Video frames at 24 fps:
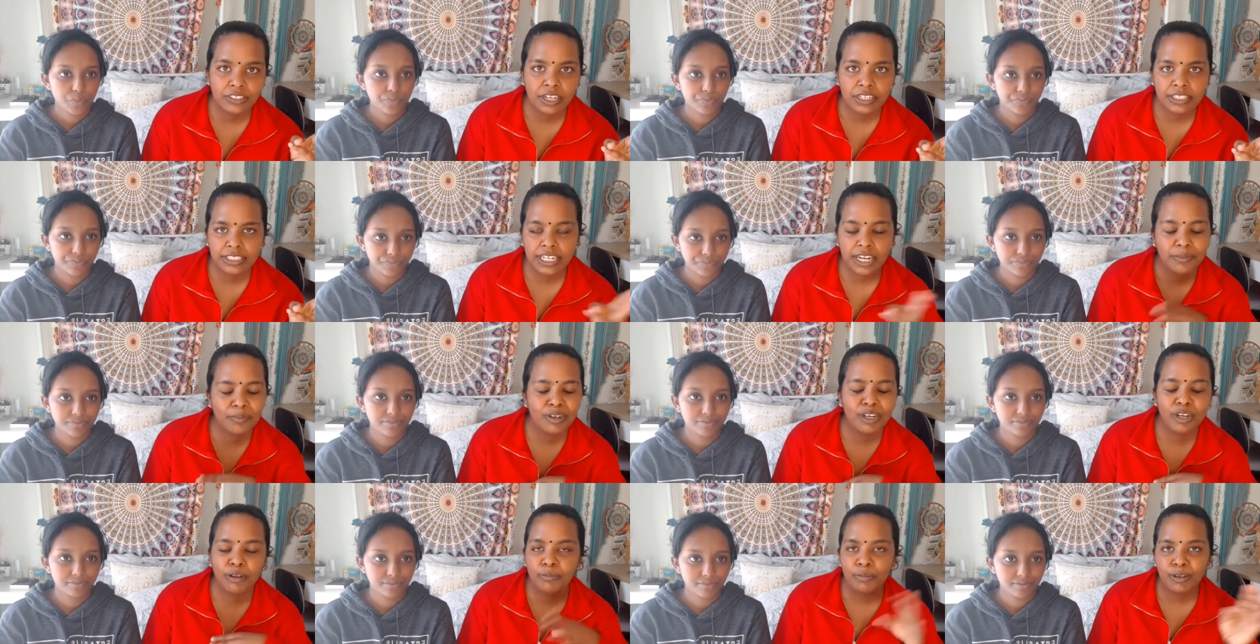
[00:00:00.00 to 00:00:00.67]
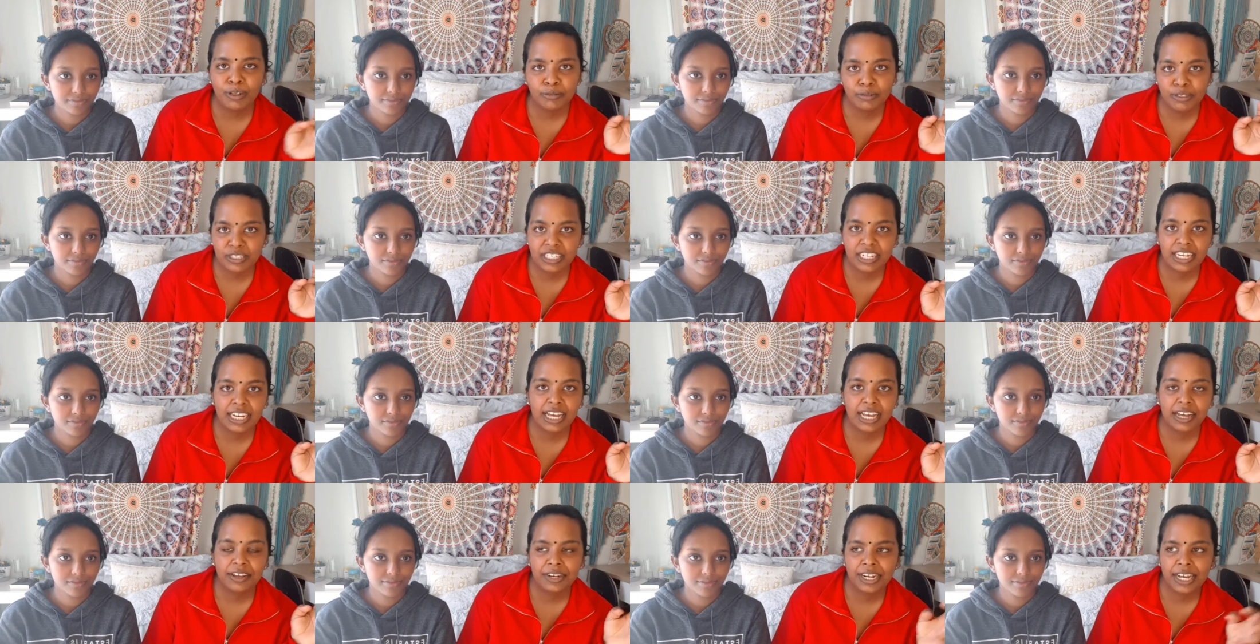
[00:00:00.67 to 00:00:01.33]
Speaker 1: lockdown, when no one was
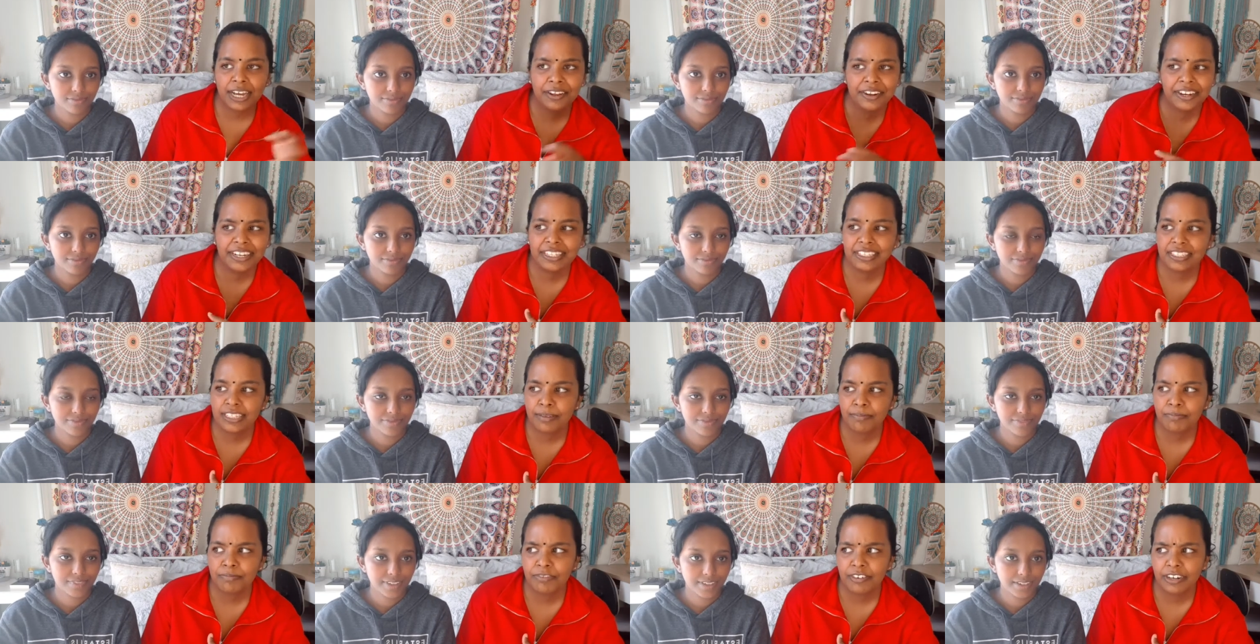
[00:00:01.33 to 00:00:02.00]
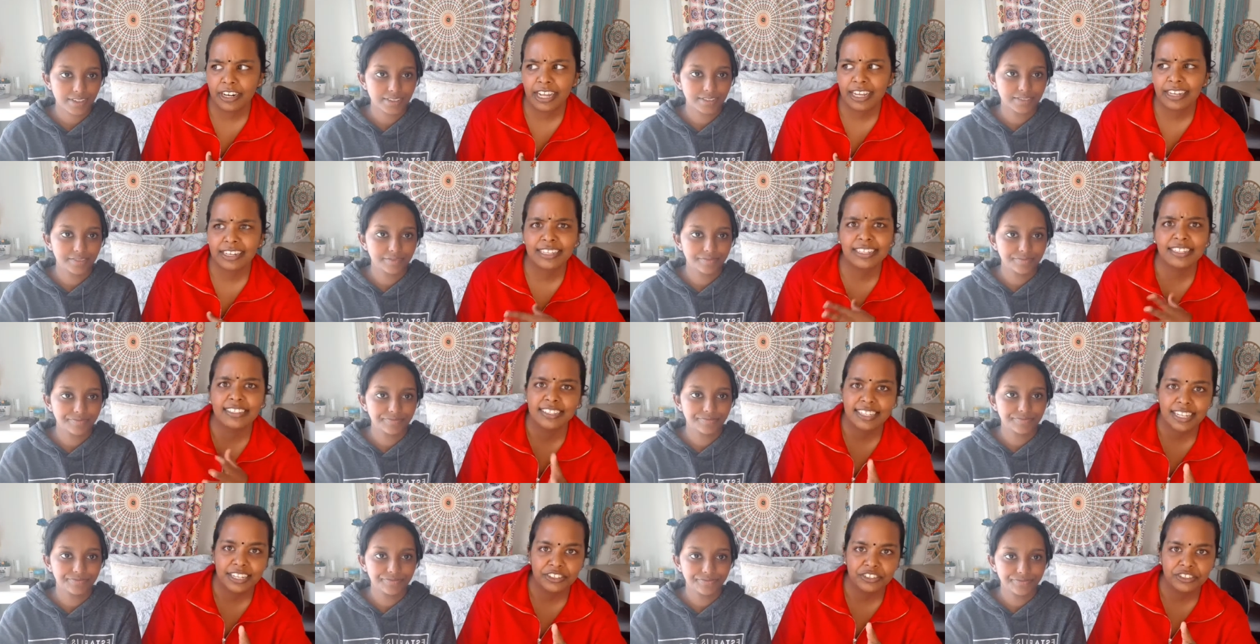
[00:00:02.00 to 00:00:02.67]
allowed out except for like
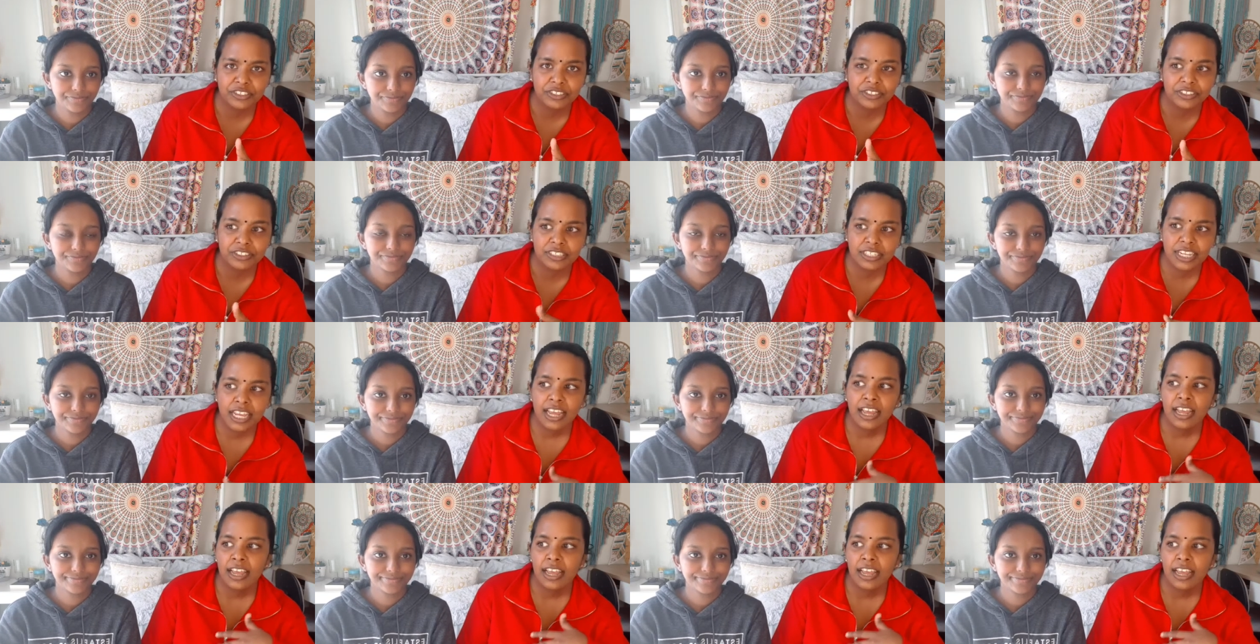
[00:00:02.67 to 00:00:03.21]
essentials,